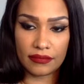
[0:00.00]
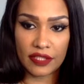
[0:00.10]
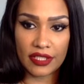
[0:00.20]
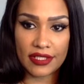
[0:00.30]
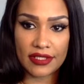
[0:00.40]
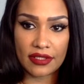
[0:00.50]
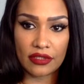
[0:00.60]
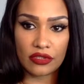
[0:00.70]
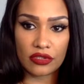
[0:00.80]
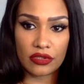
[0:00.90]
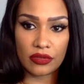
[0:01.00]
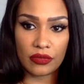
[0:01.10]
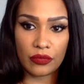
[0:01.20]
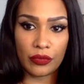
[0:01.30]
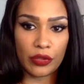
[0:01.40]
Because
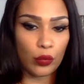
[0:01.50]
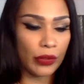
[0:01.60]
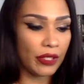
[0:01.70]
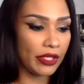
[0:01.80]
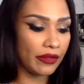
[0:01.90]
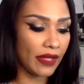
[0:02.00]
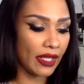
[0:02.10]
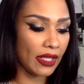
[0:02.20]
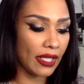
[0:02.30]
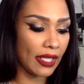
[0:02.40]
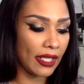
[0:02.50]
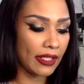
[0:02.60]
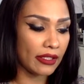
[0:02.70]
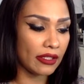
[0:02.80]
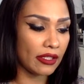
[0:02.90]
when women hear that
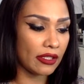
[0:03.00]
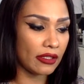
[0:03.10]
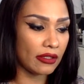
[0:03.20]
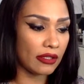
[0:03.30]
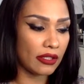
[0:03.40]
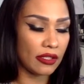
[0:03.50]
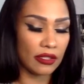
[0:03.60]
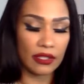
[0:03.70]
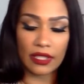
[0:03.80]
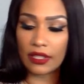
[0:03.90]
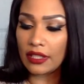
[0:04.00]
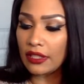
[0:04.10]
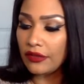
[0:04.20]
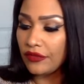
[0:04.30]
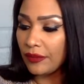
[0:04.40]
line and then they
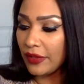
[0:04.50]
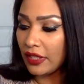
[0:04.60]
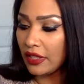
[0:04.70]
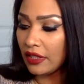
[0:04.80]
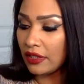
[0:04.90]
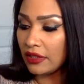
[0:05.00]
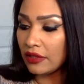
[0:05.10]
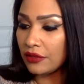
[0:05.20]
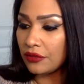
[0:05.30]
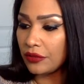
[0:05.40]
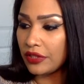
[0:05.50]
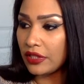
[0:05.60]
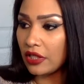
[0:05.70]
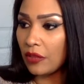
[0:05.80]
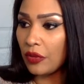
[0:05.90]
leave the man, what,
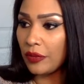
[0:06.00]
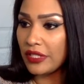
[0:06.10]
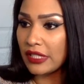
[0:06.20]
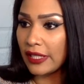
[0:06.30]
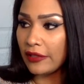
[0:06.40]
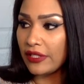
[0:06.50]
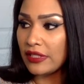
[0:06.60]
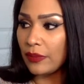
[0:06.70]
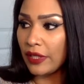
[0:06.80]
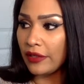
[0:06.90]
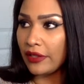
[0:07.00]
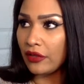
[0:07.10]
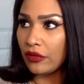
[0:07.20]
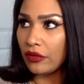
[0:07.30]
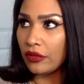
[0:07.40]
a couple of months later, he's married
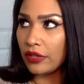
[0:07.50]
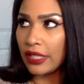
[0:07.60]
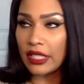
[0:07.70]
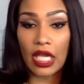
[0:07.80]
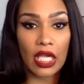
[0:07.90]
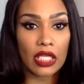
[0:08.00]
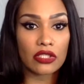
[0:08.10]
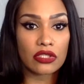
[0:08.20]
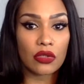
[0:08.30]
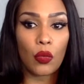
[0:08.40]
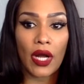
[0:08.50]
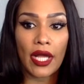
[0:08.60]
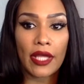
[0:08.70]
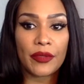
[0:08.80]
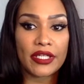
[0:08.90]
or engaged.
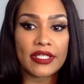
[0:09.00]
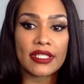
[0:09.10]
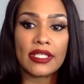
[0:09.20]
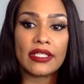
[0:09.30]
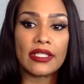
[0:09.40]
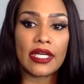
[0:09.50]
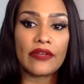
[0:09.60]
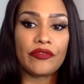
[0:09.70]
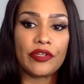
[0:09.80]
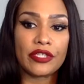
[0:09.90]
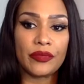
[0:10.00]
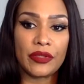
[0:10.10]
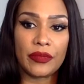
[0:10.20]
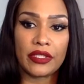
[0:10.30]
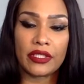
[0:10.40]
Why? Because he did not fear
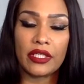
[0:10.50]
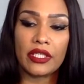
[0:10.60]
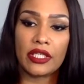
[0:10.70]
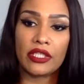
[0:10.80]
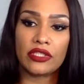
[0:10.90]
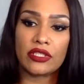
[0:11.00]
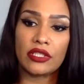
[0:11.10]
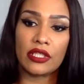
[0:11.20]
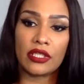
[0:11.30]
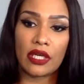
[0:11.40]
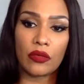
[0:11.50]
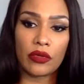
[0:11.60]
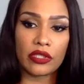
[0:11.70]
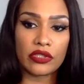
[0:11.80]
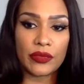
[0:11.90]
commitment. He just did not
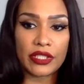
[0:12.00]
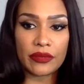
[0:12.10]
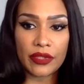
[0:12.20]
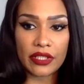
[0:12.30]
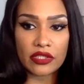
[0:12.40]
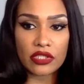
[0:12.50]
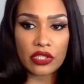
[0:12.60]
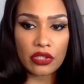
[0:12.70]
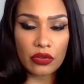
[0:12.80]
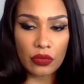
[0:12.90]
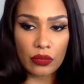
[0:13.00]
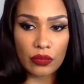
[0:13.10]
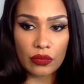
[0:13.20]
want to be committed to you.